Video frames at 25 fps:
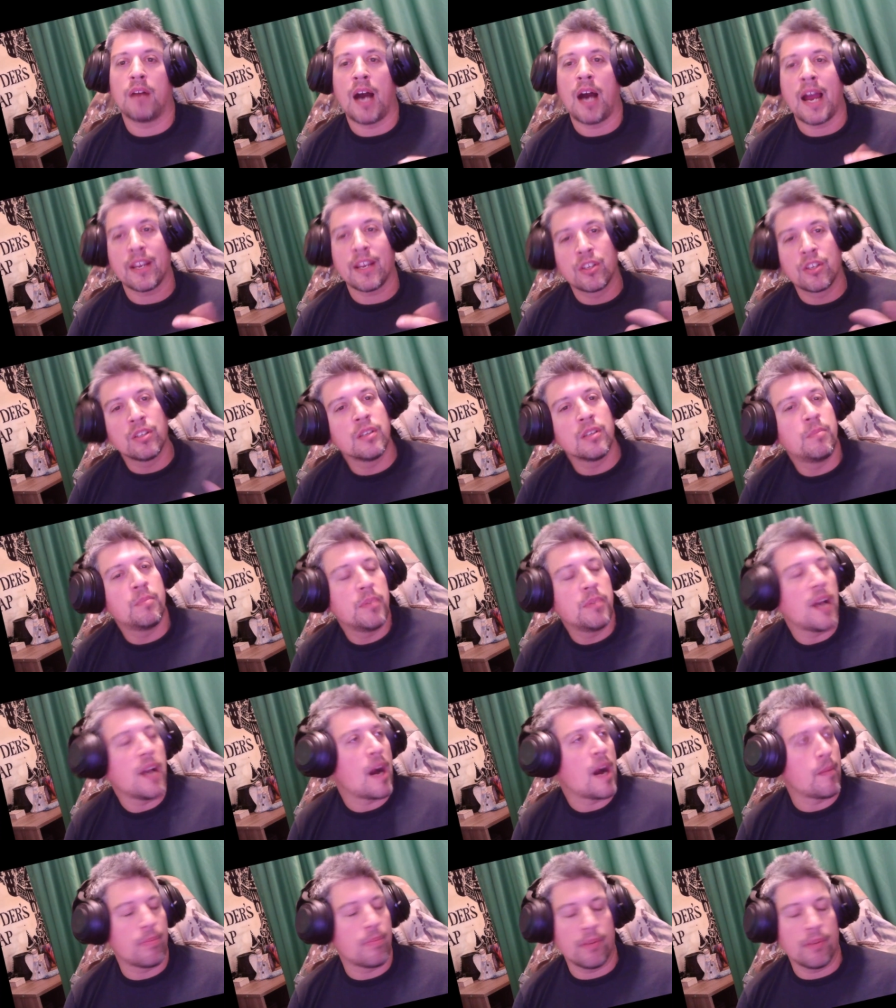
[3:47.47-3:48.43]
I could be
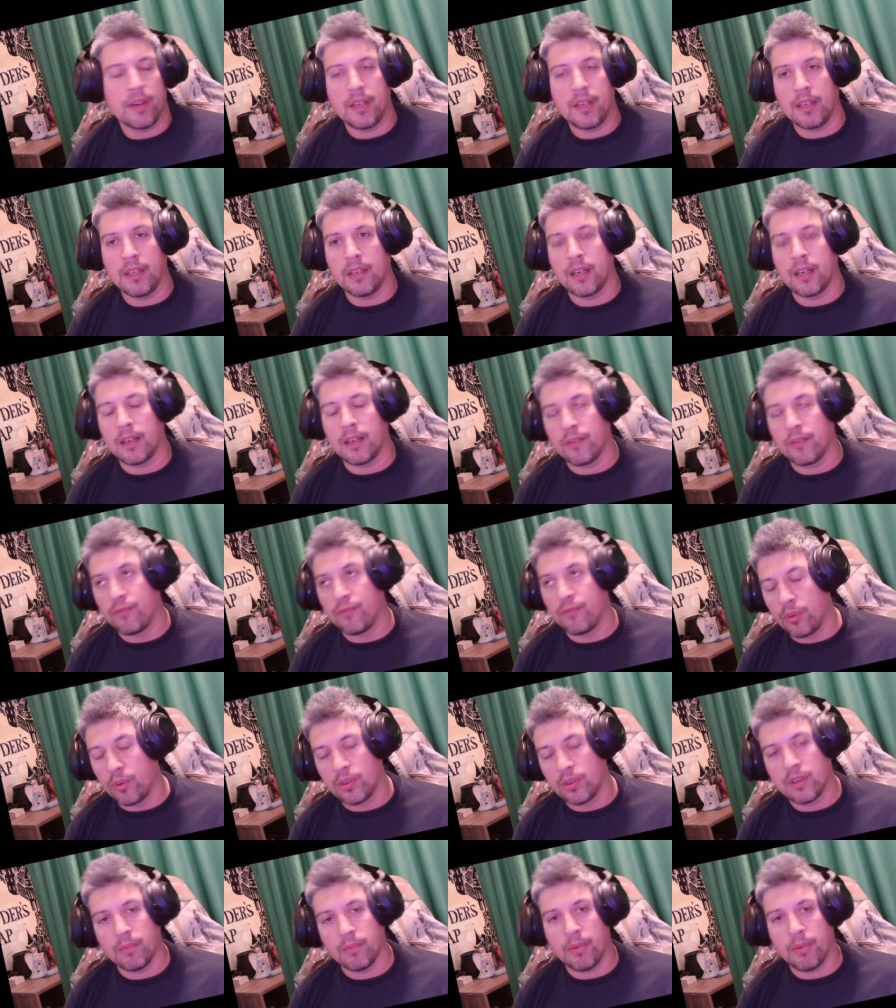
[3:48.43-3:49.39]
operating at a
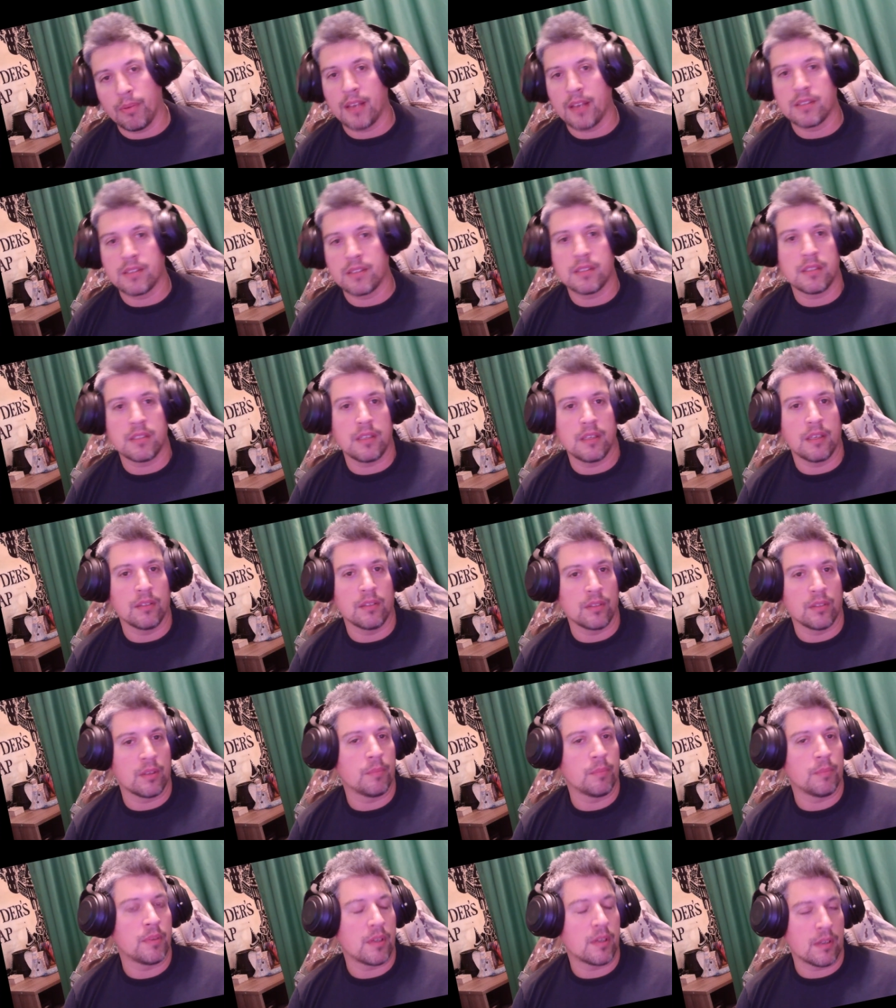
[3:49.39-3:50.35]
full capacity a
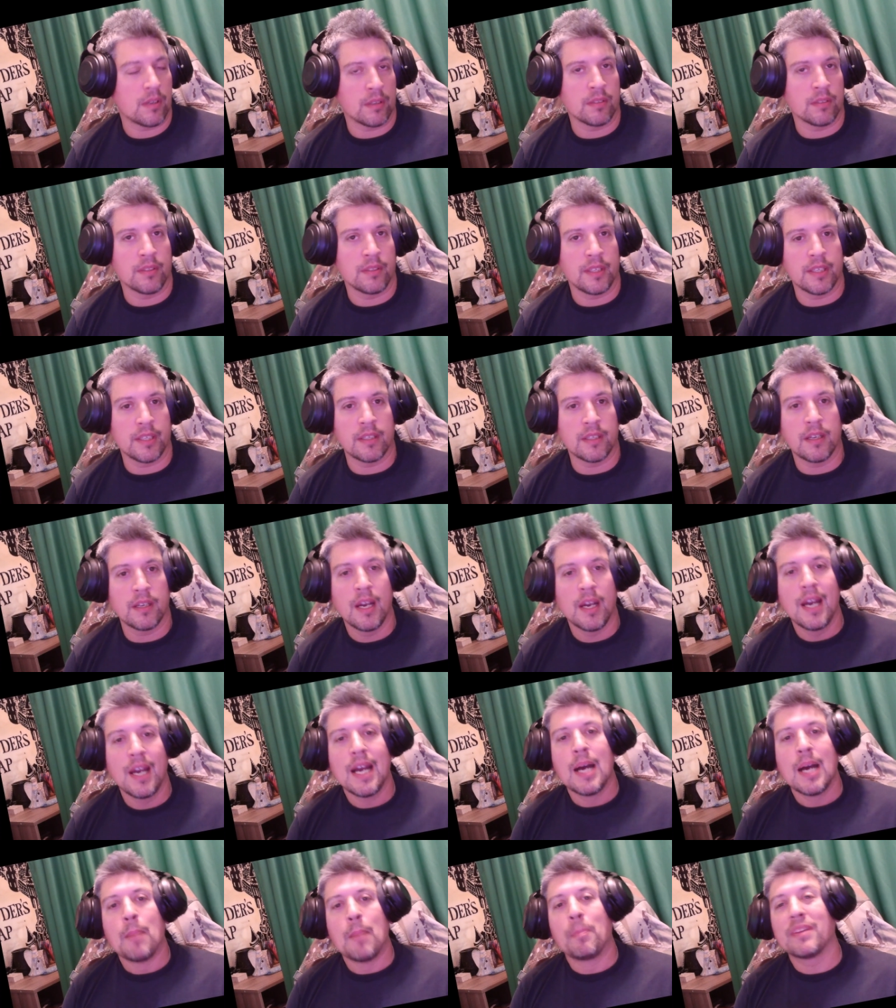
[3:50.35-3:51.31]
little bit earlier,
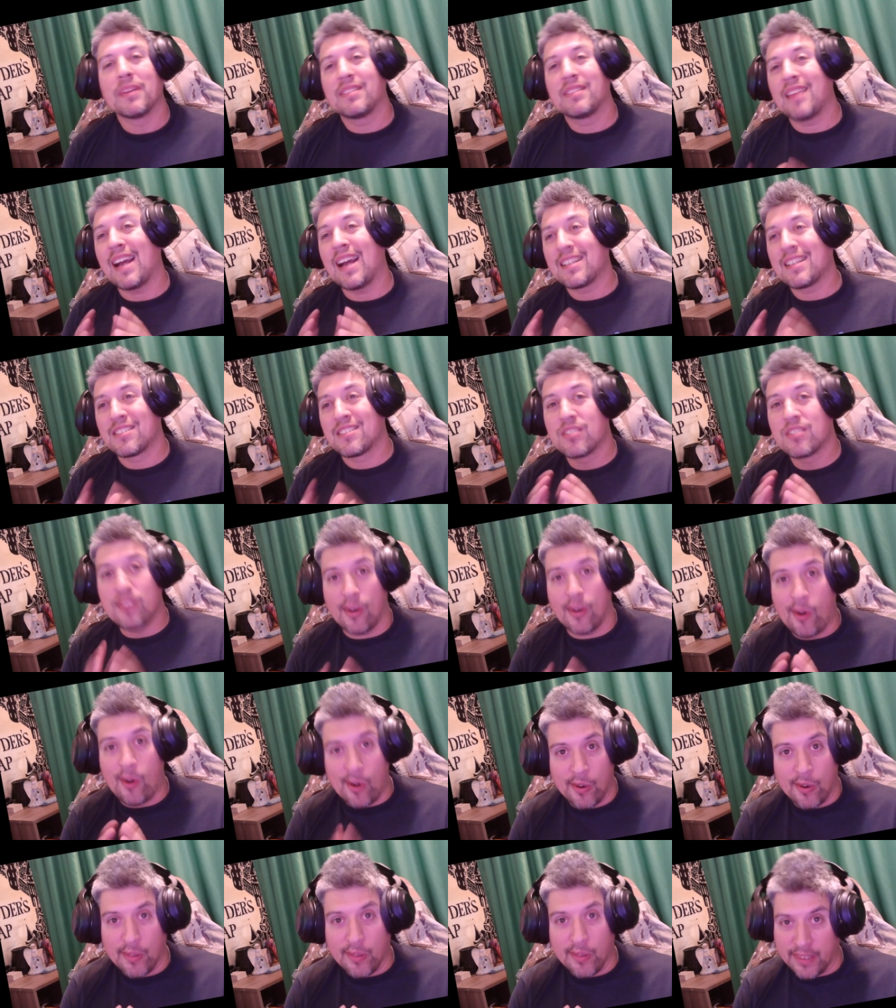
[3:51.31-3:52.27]
but that's the
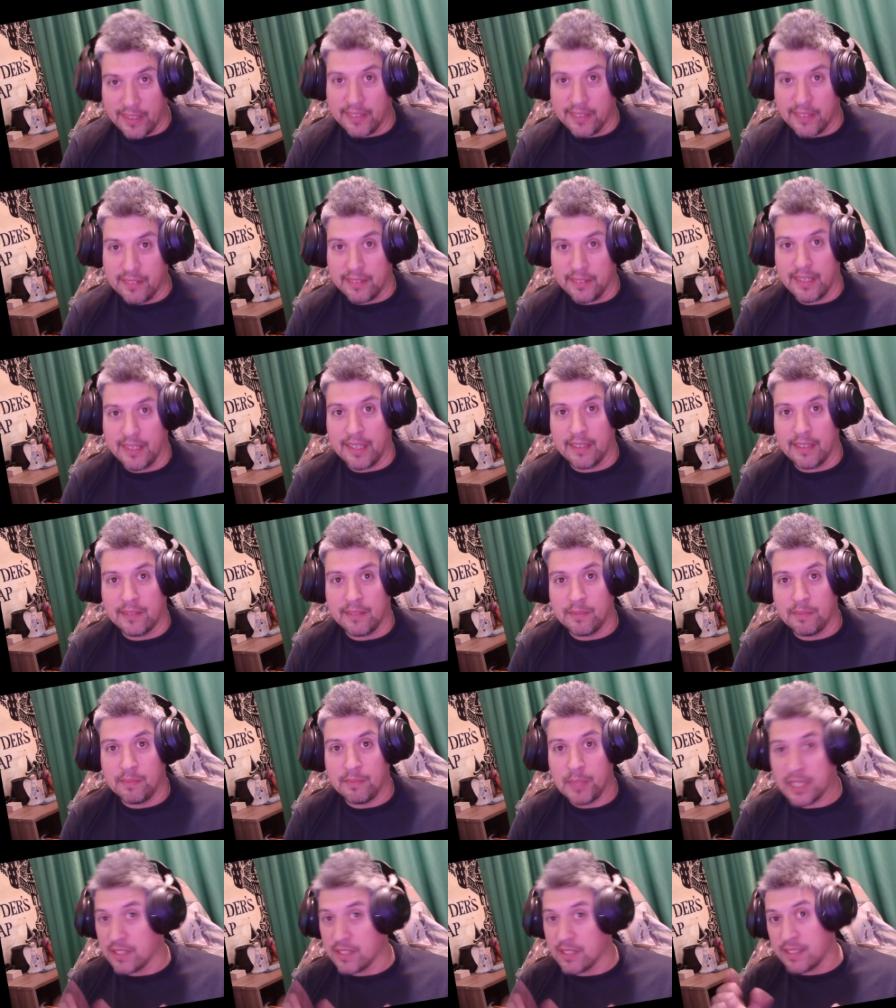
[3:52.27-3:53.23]
all-in date,
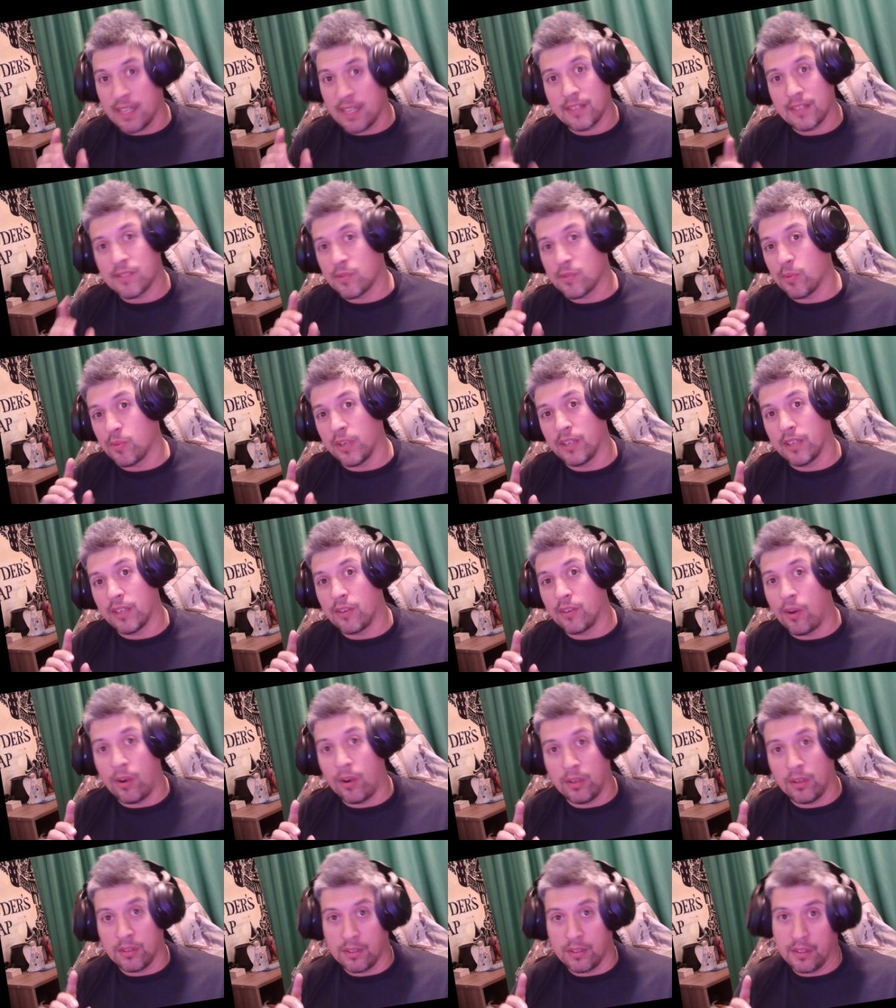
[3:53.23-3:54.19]
because that's when
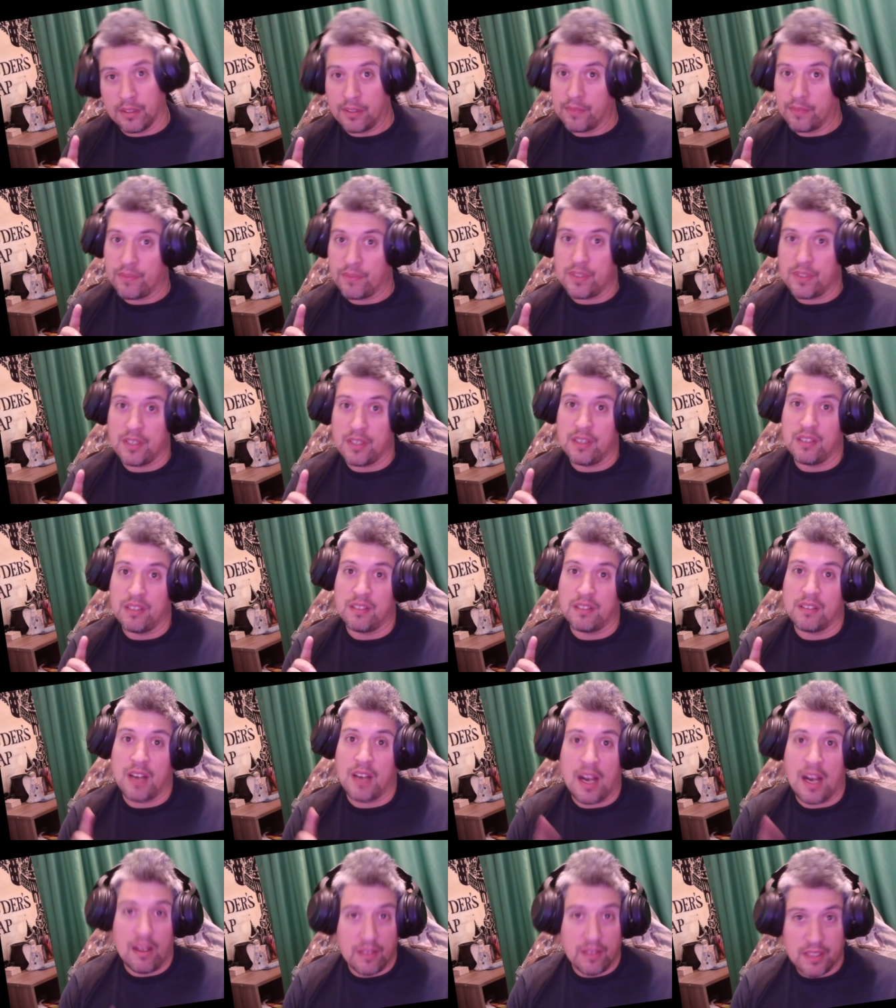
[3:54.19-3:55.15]
all of the
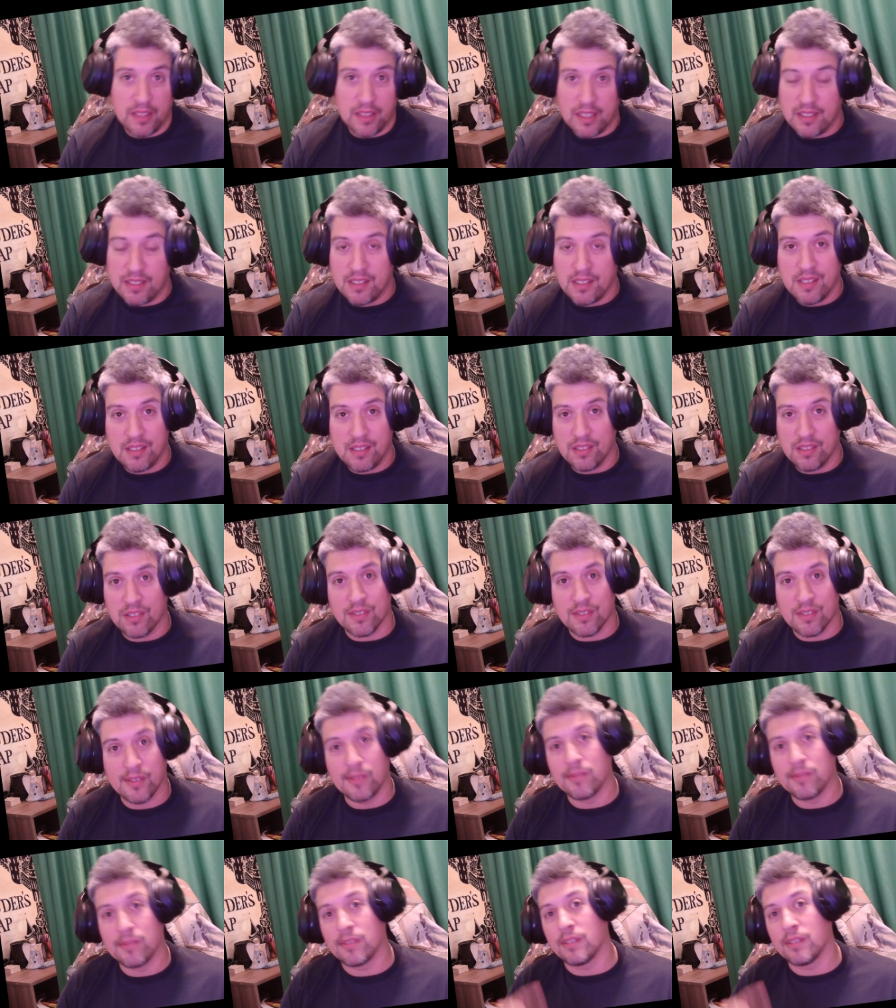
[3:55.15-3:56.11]
holiday season's
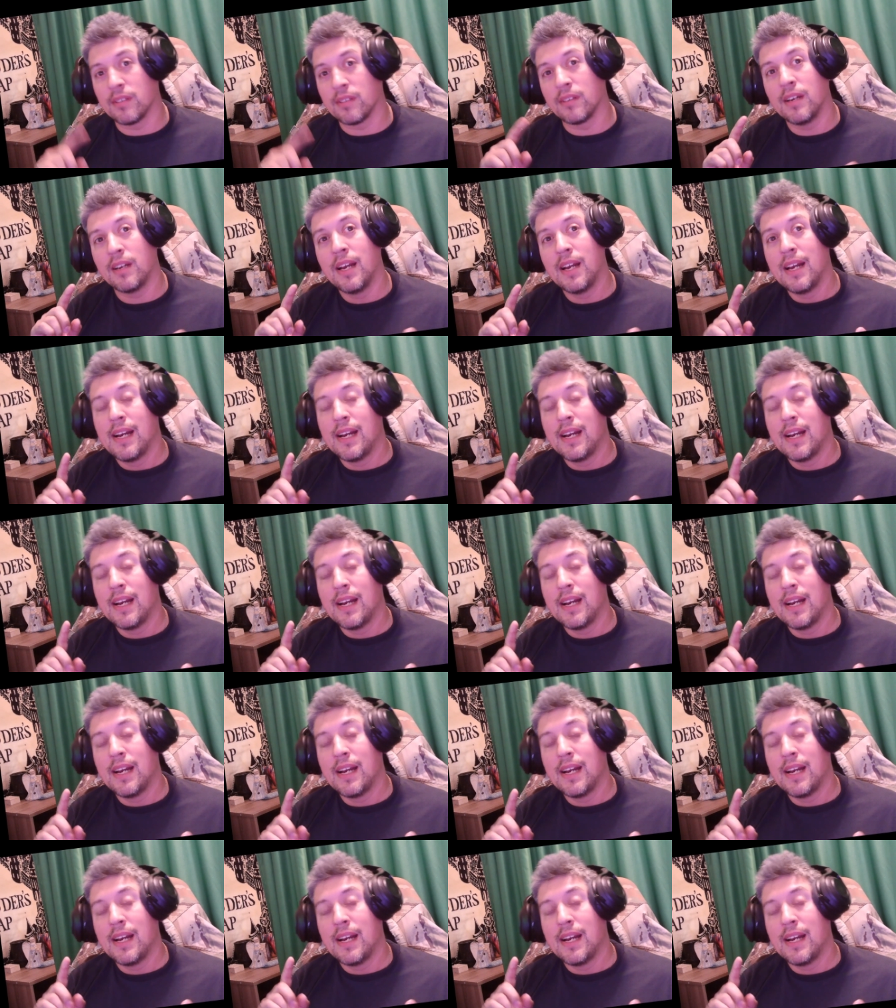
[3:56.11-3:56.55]
over,